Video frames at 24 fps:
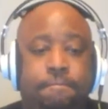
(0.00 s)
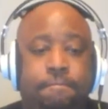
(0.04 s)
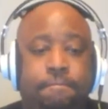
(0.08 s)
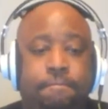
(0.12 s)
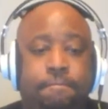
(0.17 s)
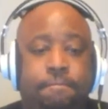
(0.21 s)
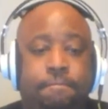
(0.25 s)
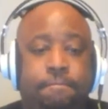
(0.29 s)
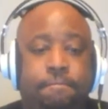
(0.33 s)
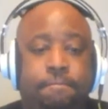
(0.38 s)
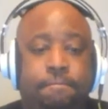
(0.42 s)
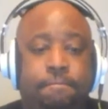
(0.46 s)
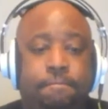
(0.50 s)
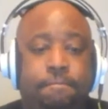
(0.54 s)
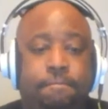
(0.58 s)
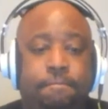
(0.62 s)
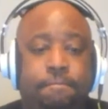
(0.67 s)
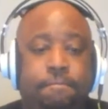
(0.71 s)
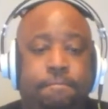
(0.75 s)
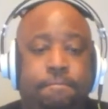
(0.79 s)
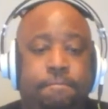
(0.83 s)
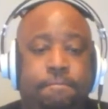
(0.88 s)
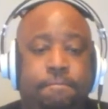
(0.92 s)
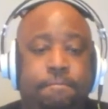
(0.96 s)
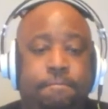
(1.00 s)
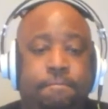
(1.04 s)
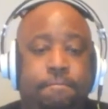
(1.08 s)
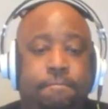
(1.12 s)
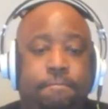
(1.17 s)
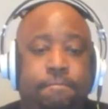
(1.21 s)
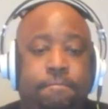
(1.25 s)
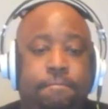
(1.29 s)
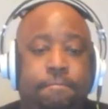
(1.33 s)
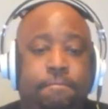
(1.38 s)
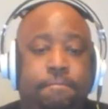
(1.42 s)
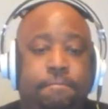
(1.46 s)

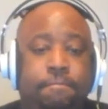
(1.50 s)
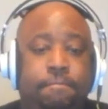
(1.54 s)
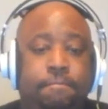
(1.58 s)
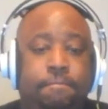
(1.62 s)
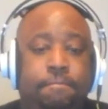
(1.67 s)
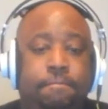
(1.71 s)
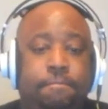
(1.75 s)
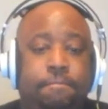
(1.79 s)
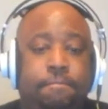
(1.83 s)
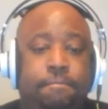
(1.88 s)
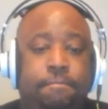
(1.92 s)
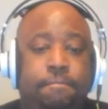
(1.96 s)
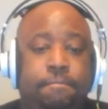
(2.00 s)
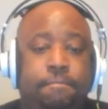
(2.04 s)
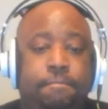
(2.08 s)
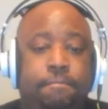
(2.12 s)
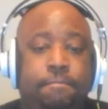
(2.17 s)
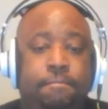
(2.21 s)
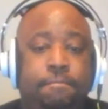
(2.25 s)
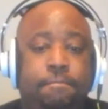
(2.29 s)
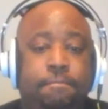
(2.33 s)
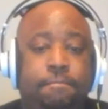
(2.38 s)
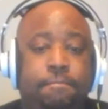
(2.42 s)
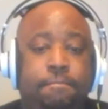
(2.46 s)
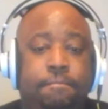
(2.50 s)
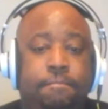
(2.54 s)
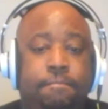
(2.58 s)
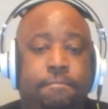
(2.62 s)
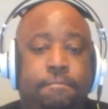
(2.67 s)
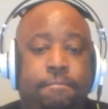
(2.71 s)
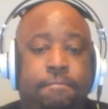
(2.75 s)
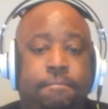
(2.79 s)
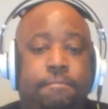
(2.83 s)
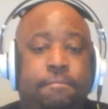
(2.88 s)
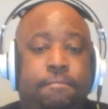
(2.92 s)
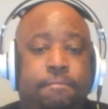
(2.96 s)

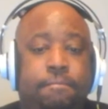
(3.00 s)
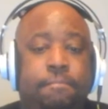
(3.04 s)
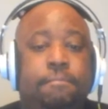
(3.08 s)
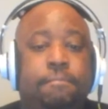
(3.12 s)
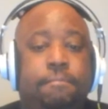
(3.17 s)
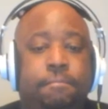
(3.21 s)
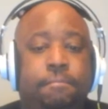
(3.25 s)
The person shown says nothing.